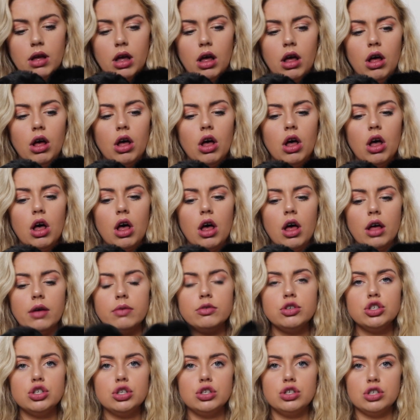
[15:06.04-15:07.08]

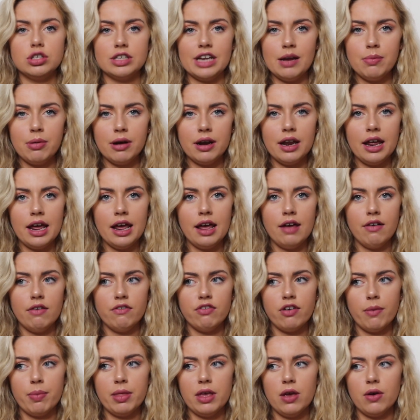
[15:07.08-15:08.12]
Oh, does anybody
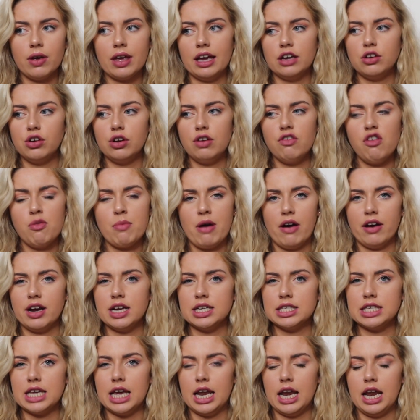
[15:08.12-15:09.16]
from the UK, I don't know if
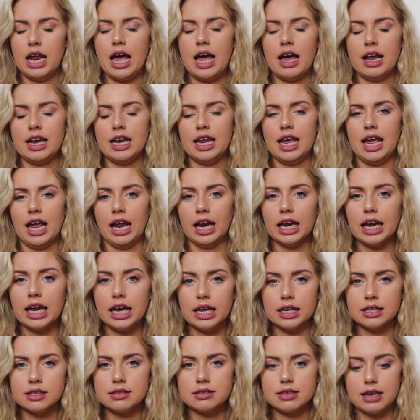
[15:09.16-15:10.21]
Americans had it, had
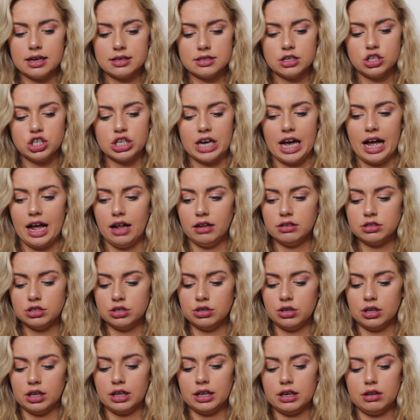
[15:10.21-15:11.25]
aliens as a child? You
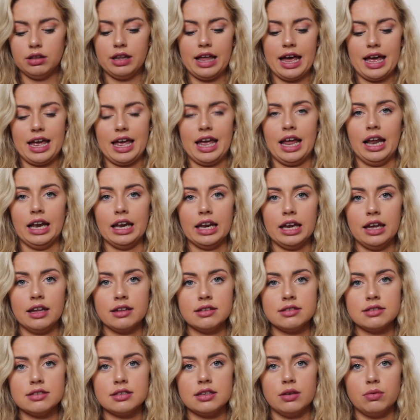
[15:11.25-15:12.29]
know, the little like
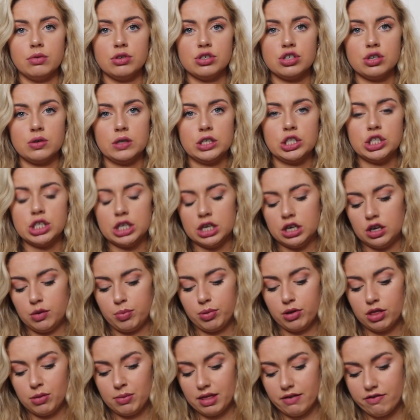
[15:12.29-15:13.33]
aliens that were squishy and you
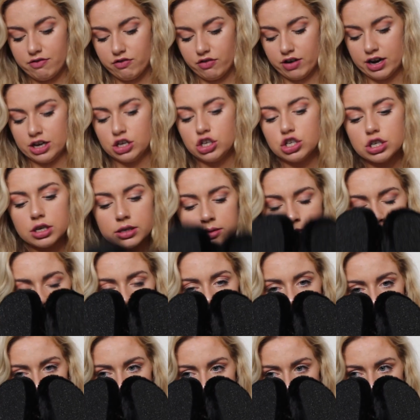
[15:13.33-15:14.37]
put them in the fridge?
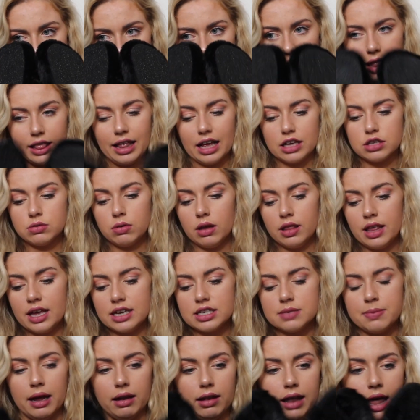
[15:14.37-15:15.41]
That's what they
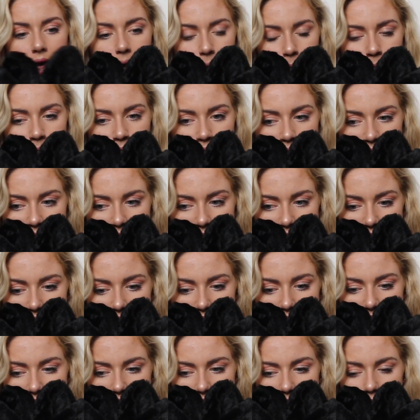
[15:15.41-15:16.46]
smell like.
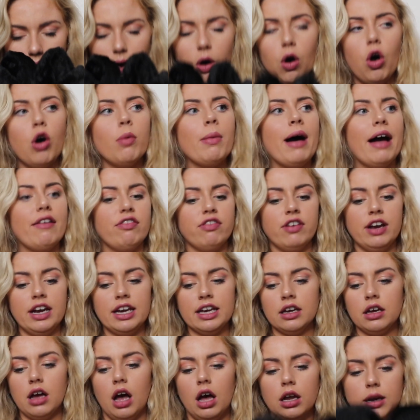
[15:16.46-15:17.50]
Oh my
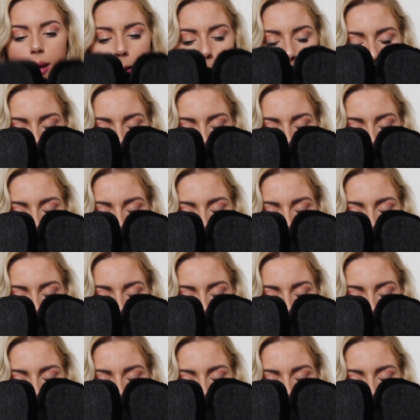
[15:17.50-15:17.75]
freaking god.